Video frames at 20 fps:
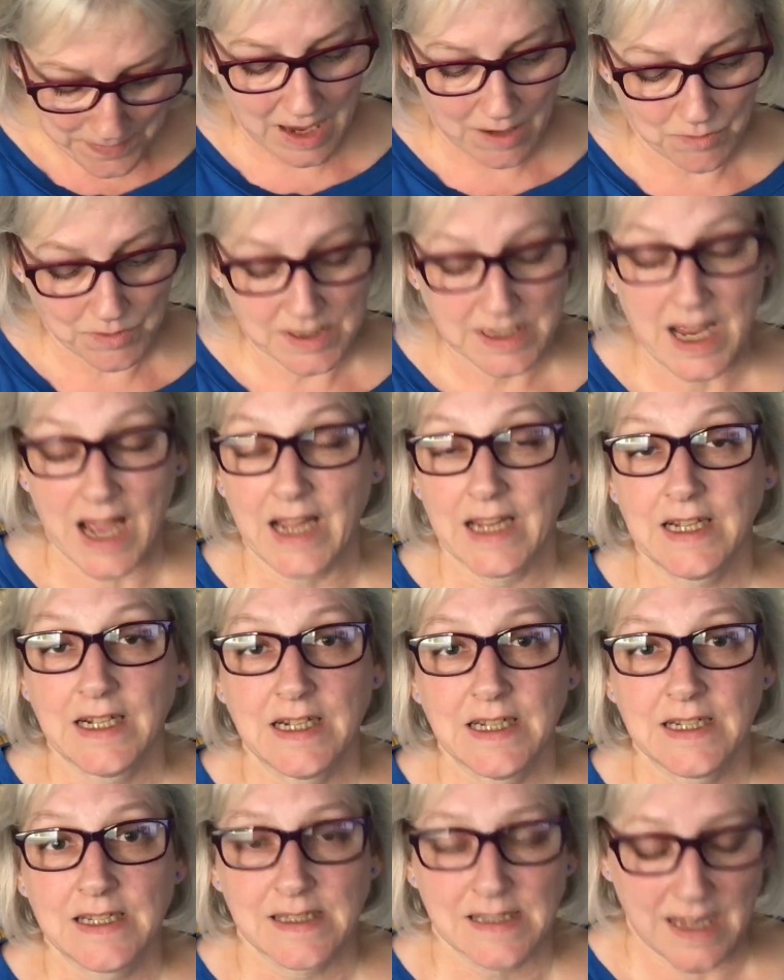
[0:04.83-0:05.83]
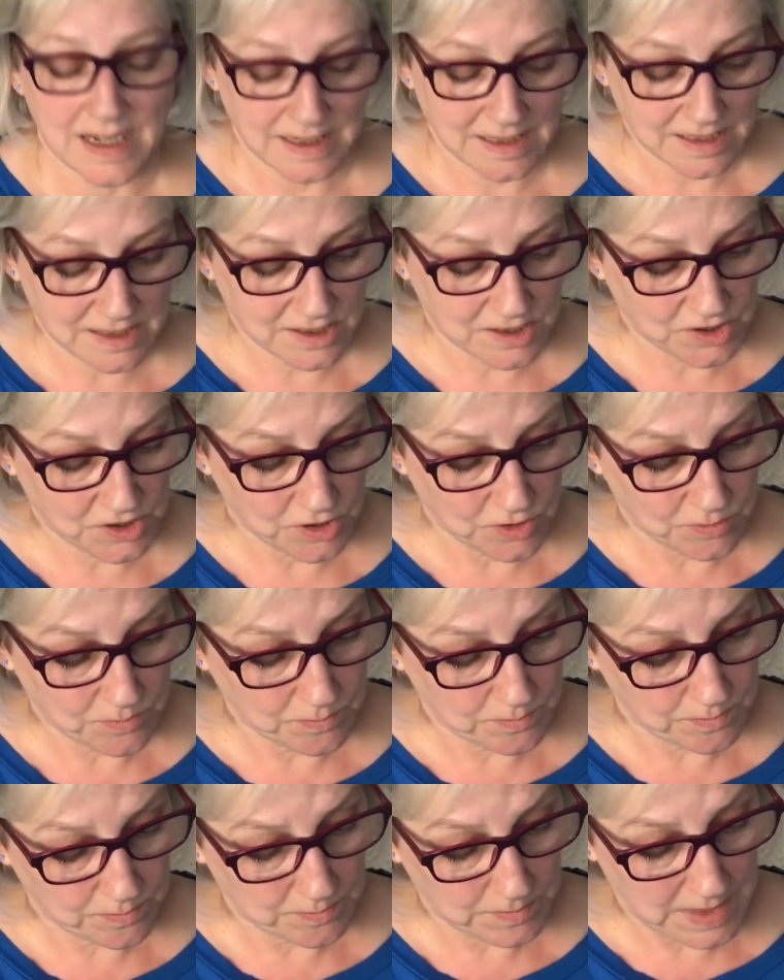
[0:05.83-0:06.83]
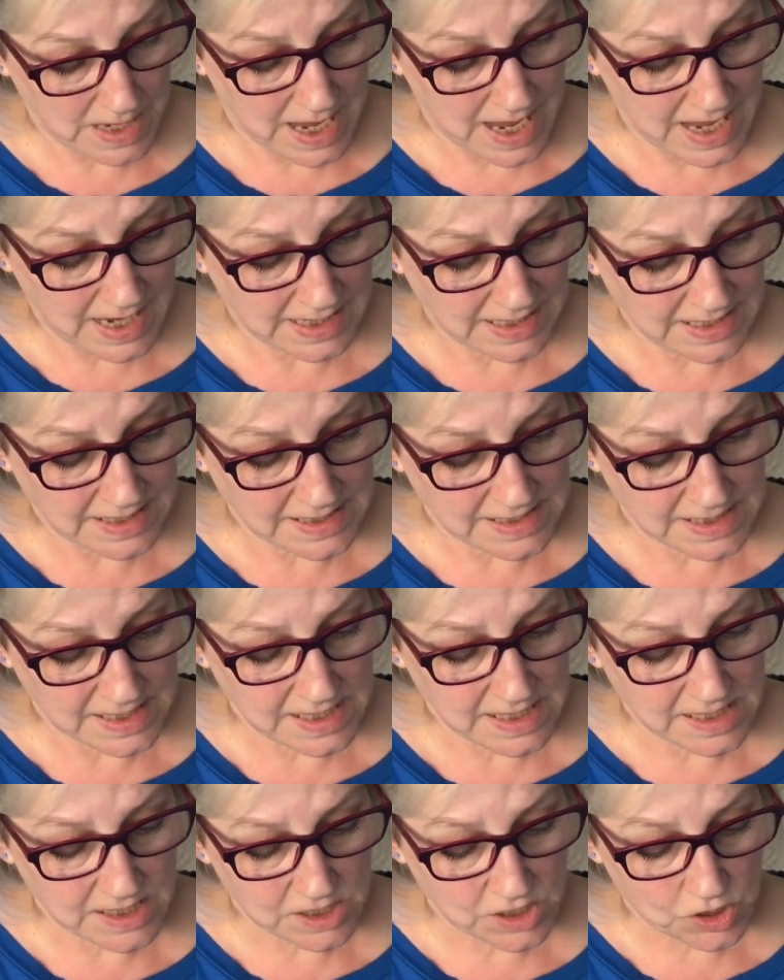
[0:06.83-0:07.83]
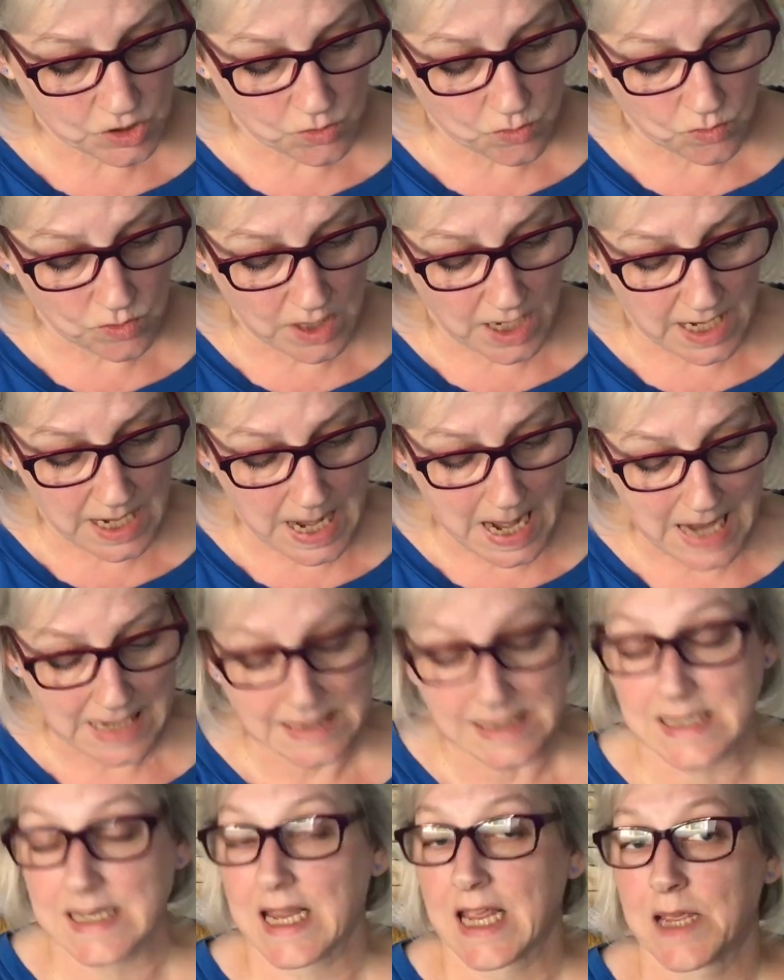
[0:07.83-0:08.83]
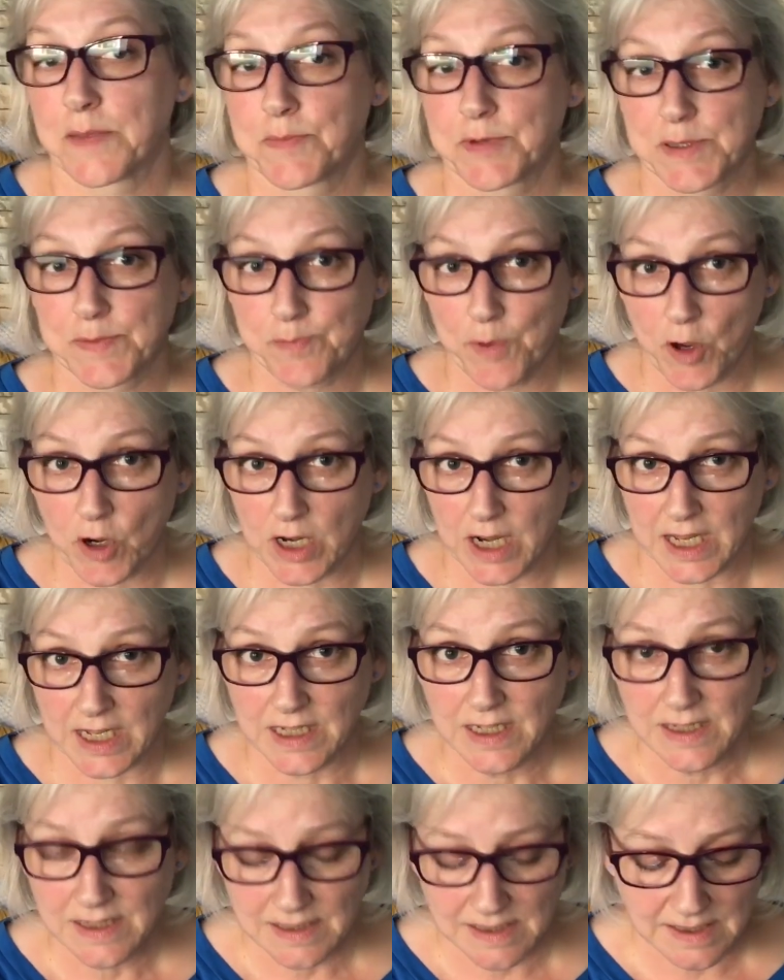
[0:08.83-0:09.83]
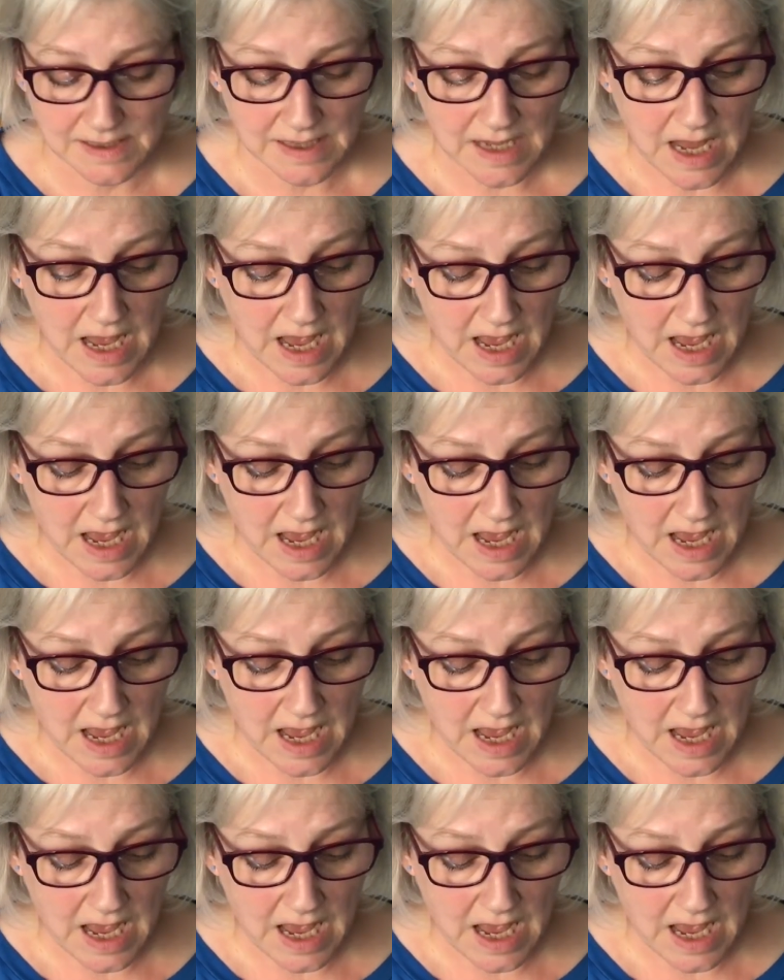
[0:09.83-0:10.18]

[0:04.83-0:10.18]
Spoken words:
I was kindly sent some LED solar landscape spotlights.